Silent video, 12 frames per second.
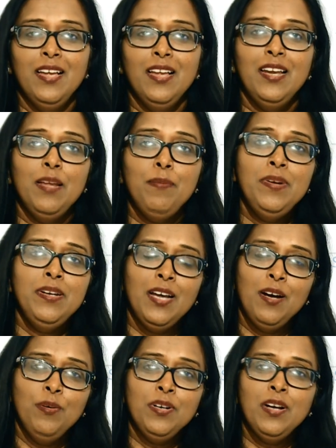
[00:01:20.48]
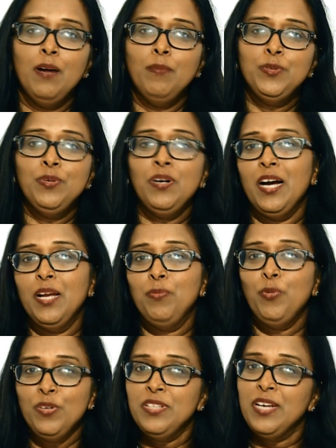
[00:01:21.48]
Let me now come to
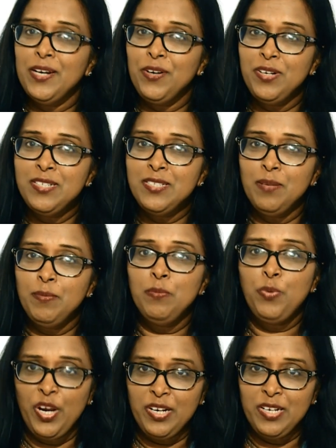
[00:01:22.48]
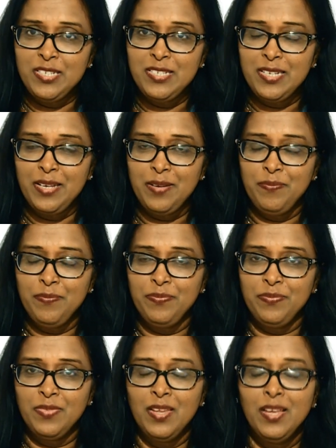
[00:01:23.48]
hypothyroidism in pregnancy.
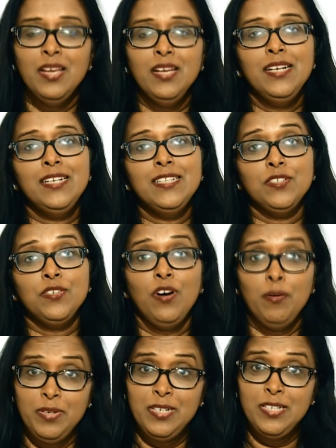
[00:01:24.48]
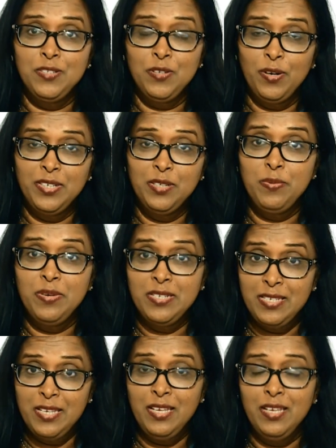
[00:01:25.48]
It is a common disorder we
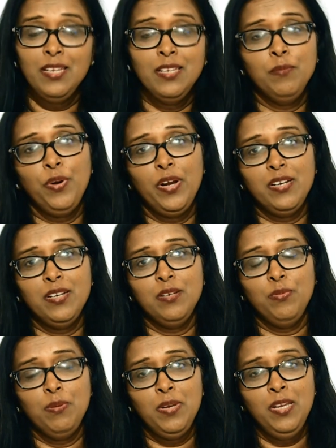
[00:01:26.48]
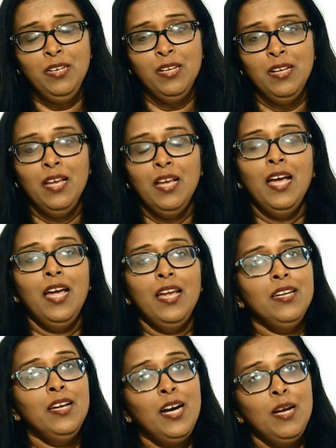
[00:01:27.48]
see in pregnant women,
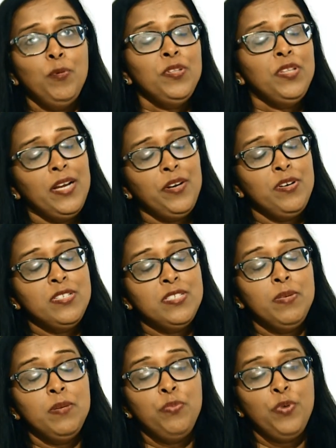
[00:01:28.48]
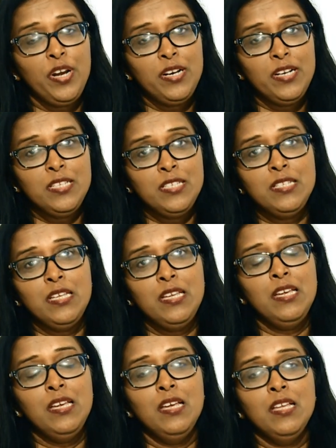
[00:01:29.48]
and hypothyroidism in
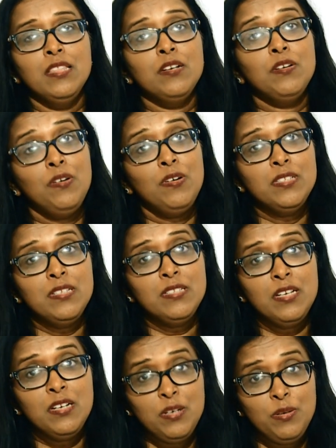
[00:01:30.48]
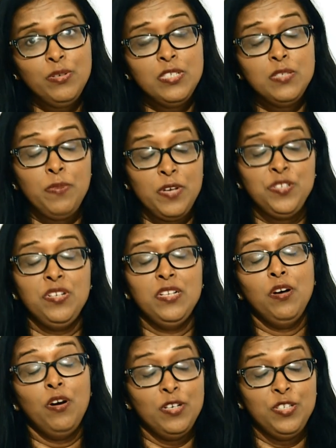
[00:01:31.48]
pregnancy, the causes include especially
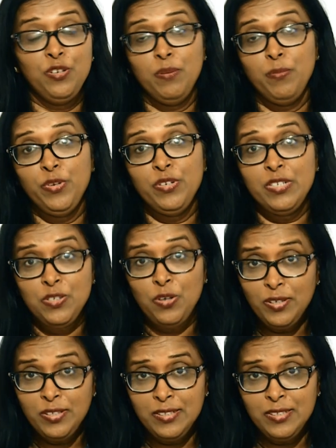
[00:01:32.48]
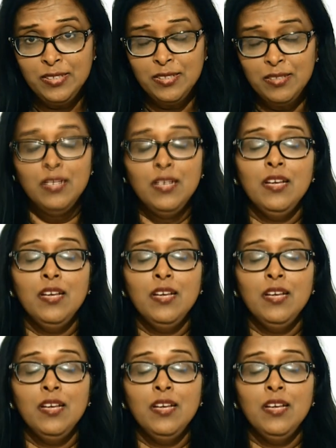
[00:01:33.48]
the autoimmune disorders.